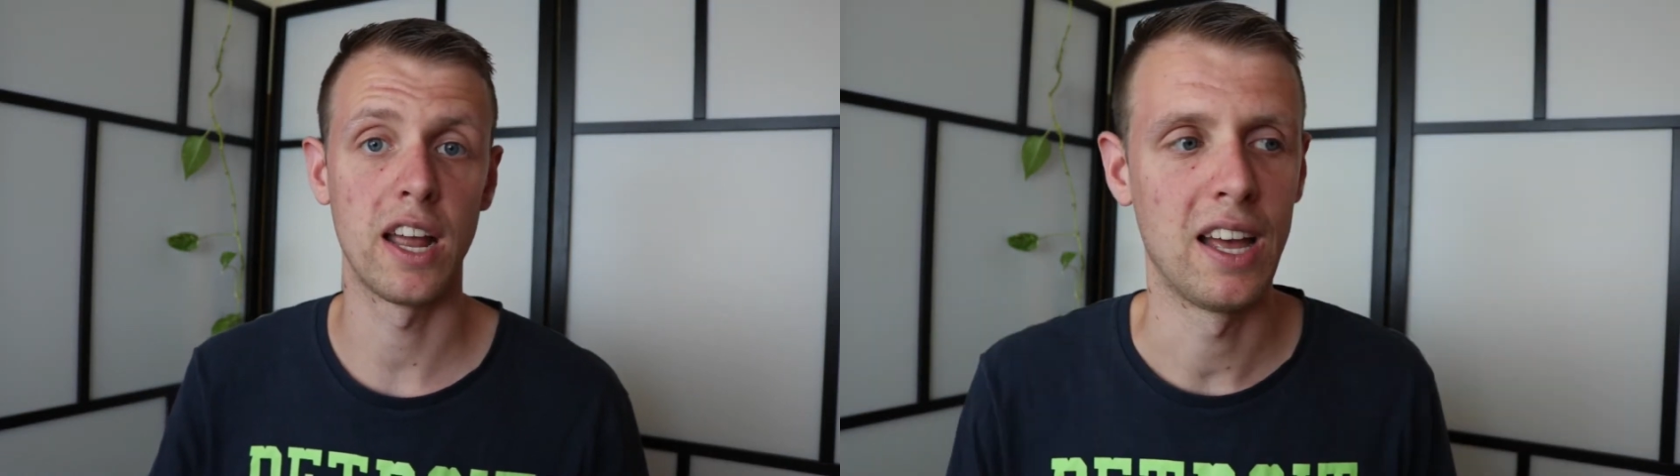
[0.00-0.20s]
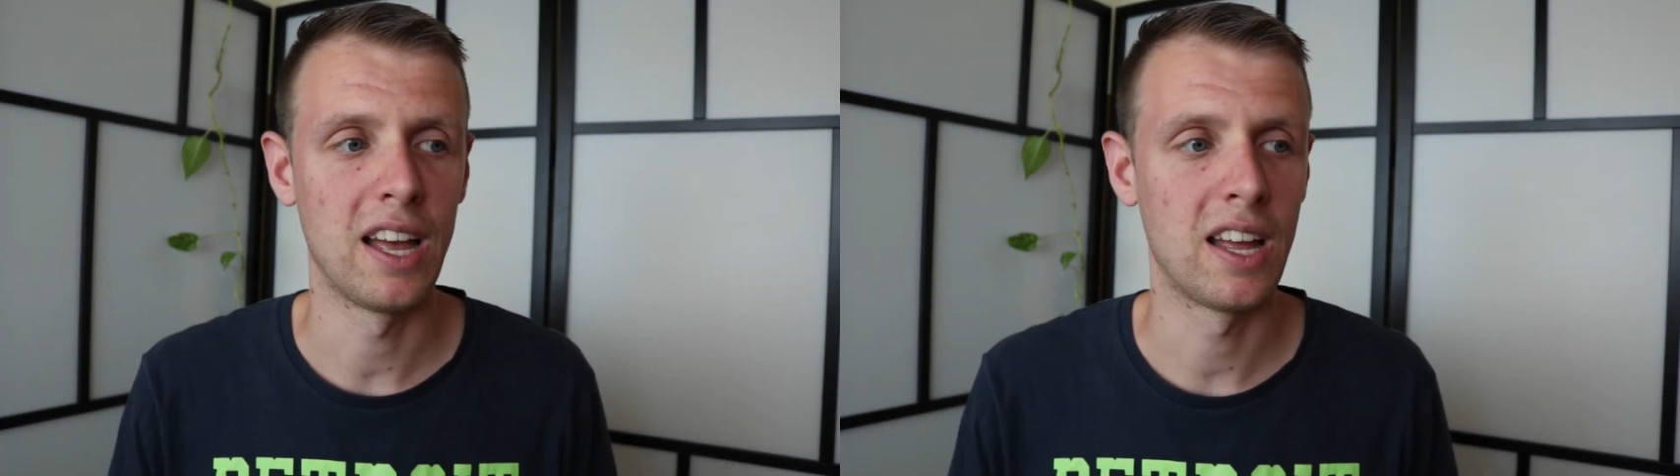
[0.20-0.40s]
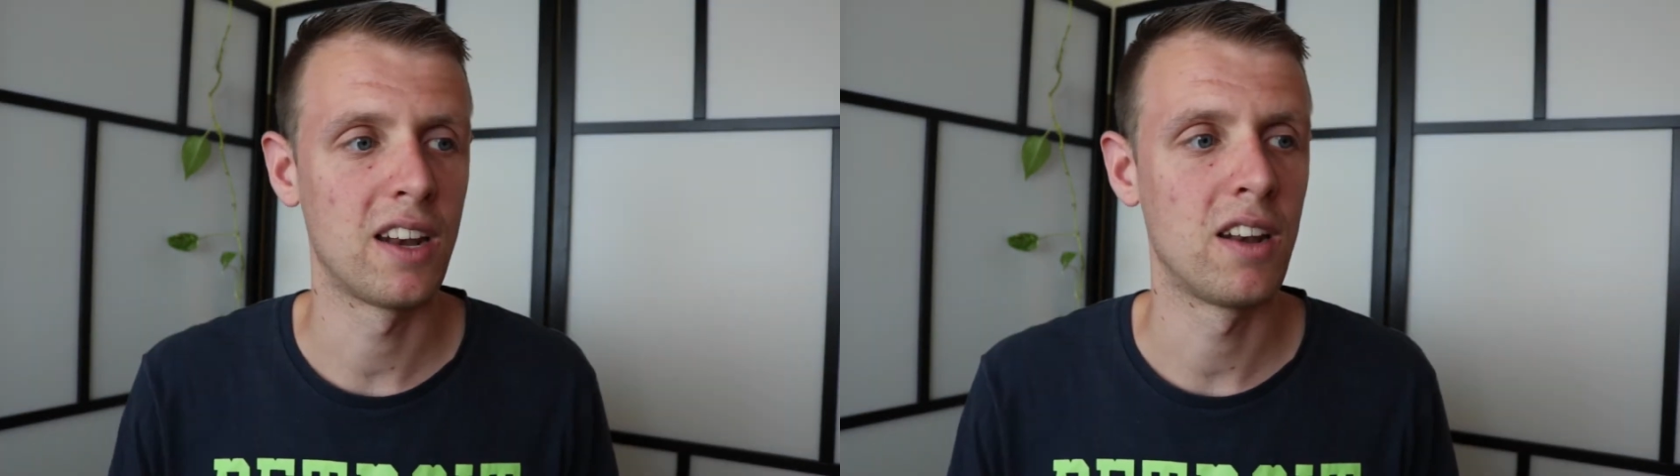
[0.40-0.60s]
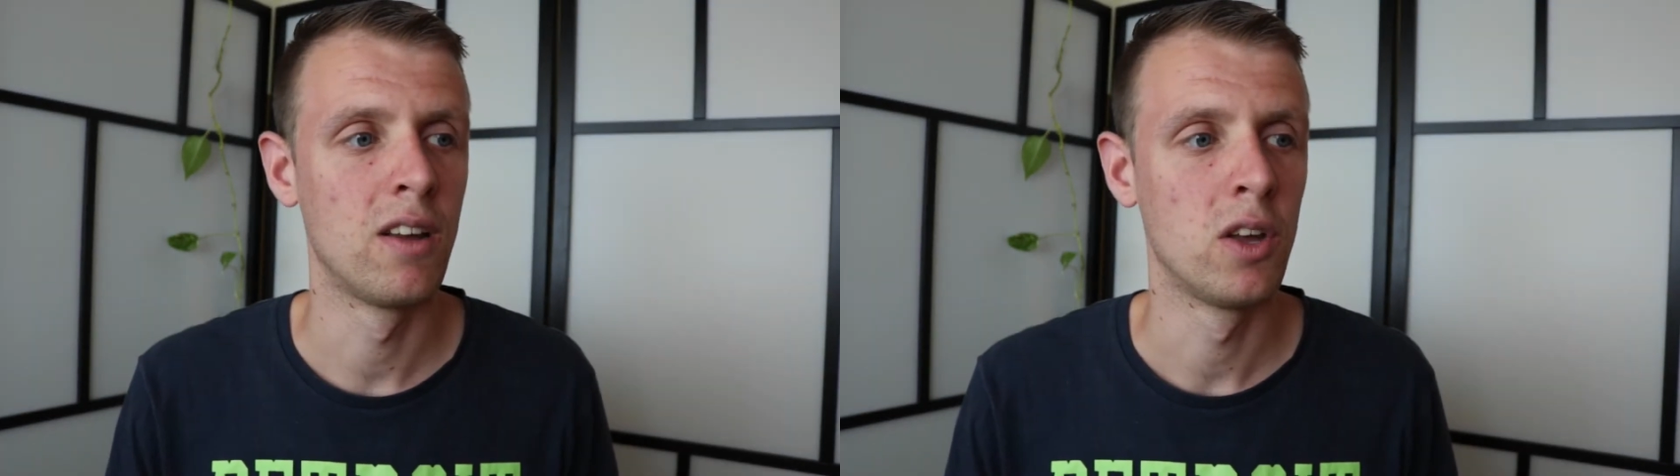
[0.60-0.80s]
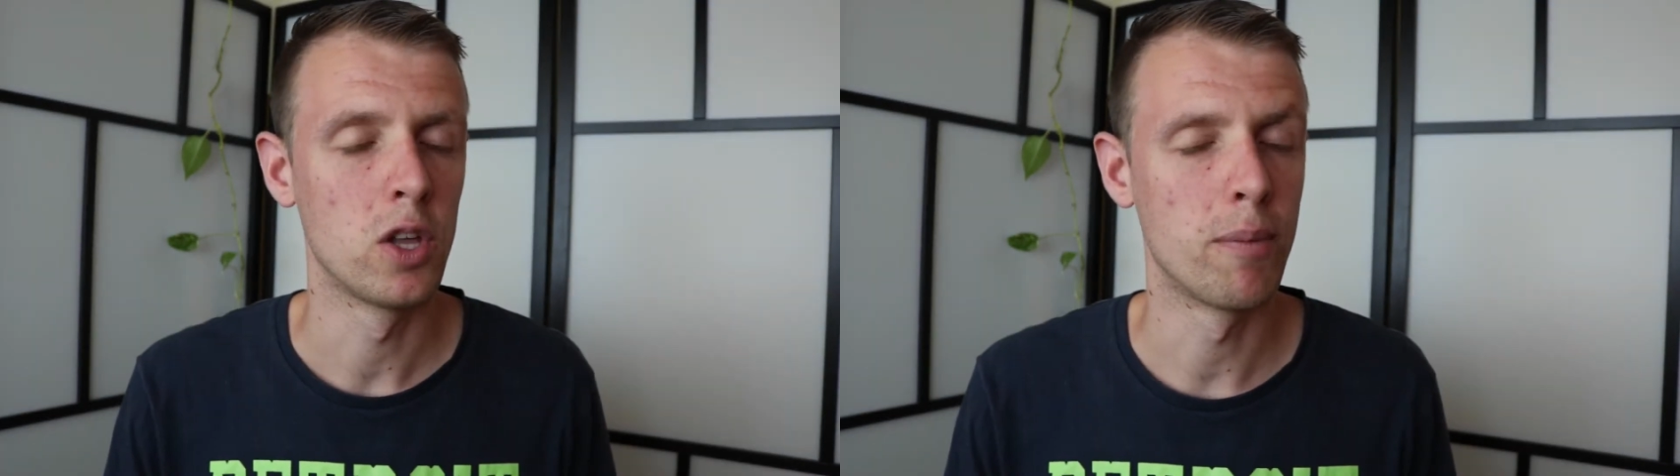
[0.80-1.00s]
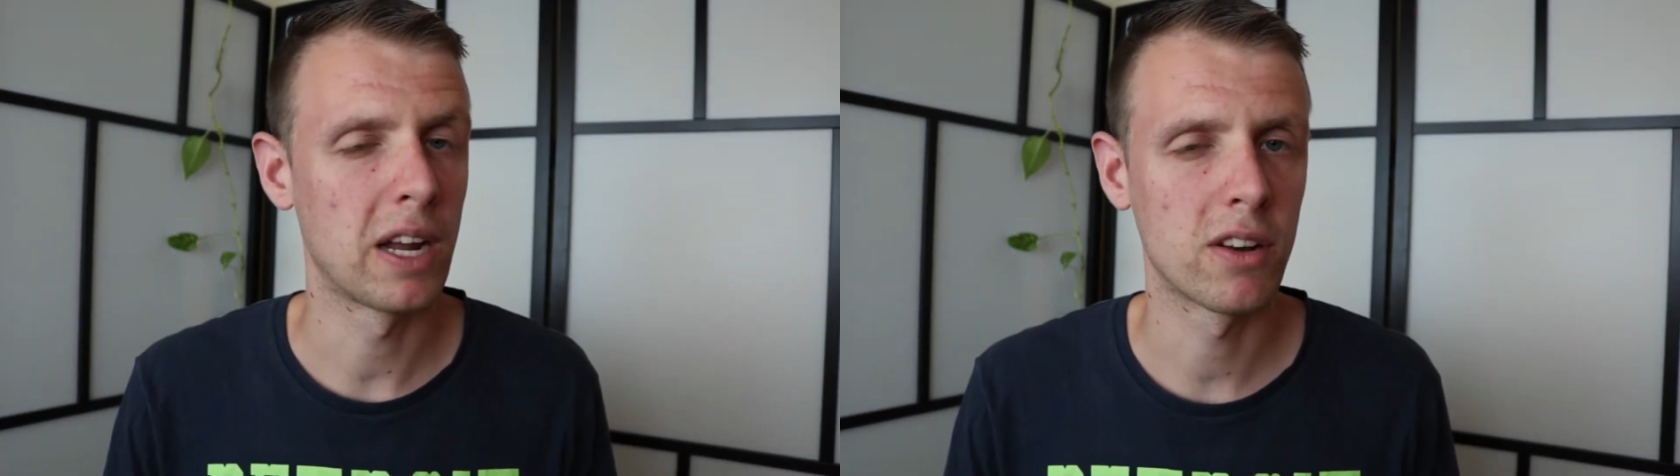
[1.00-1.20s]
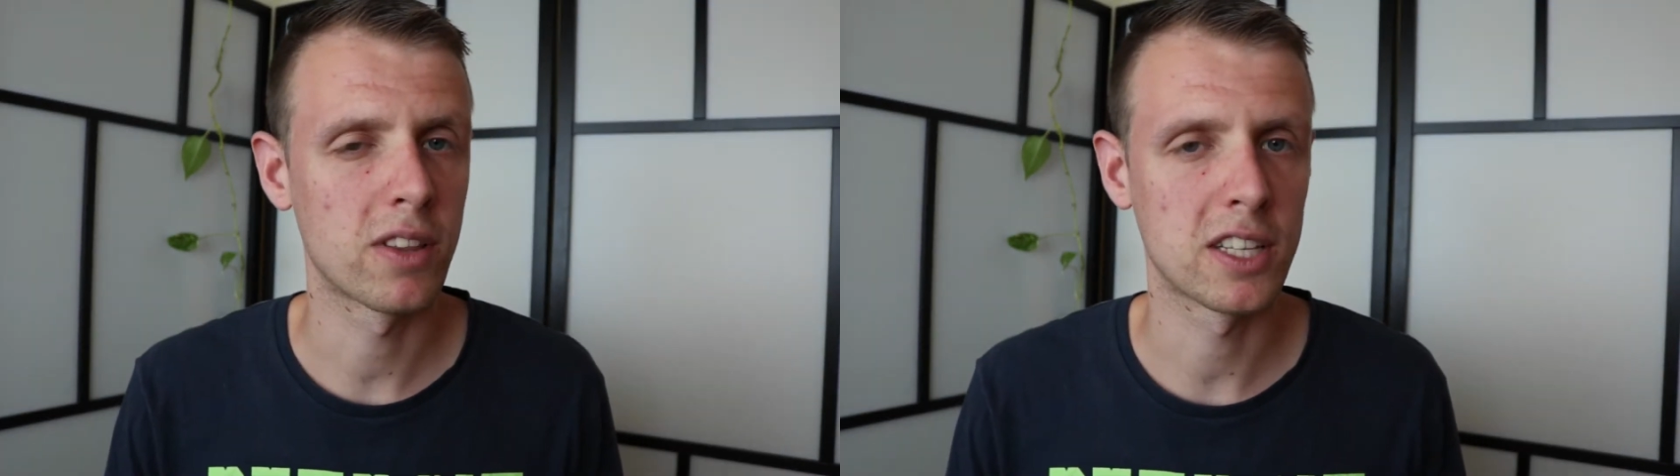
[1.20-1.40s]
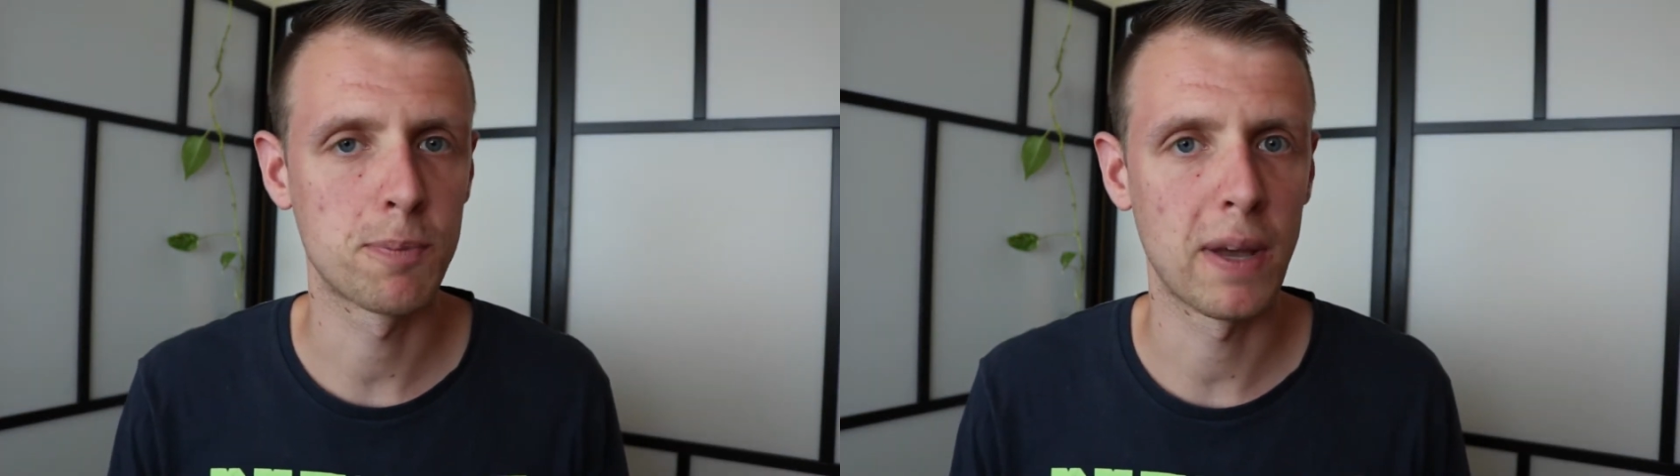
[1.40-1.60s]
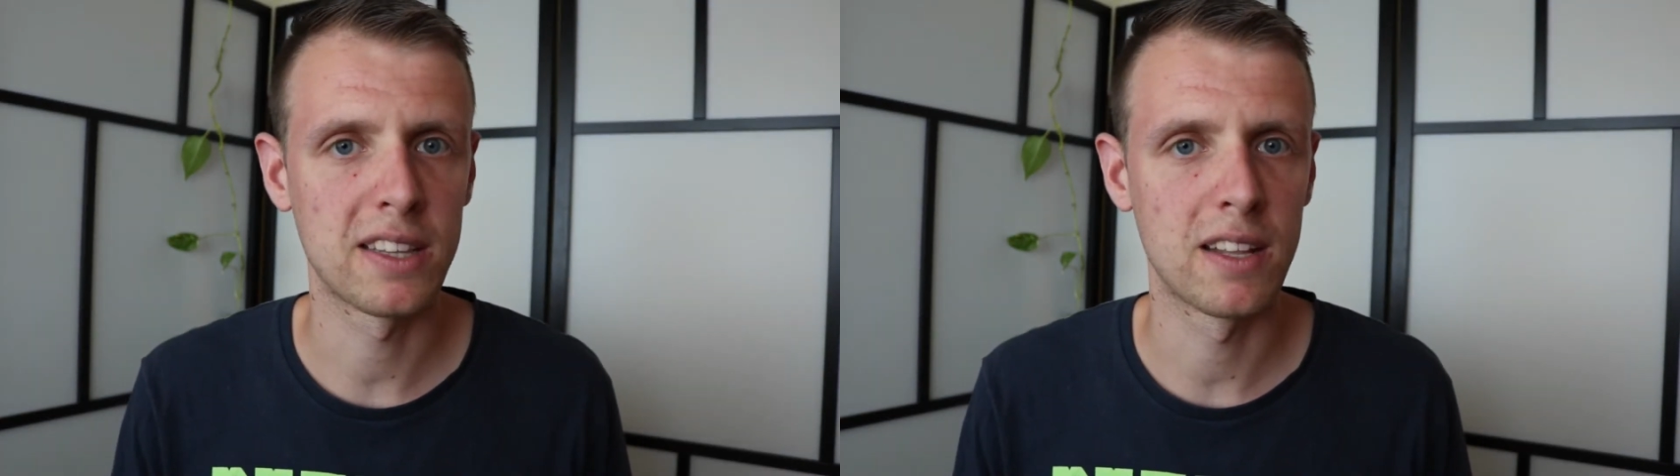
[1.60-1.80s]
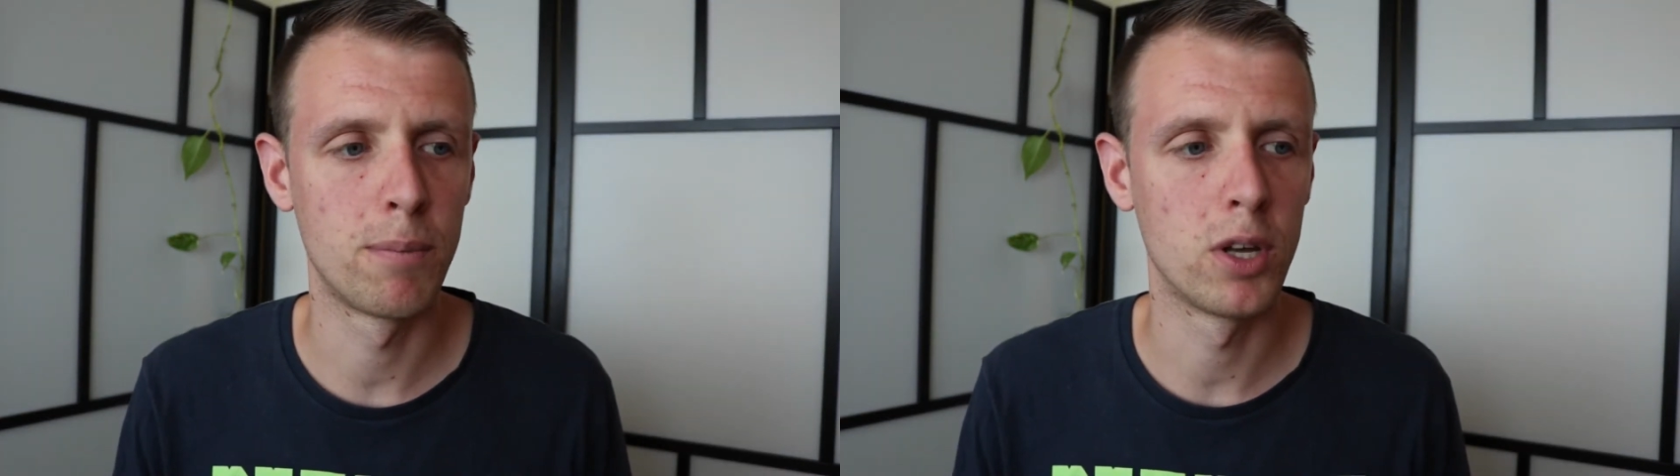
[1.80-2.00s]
and you might not expect it,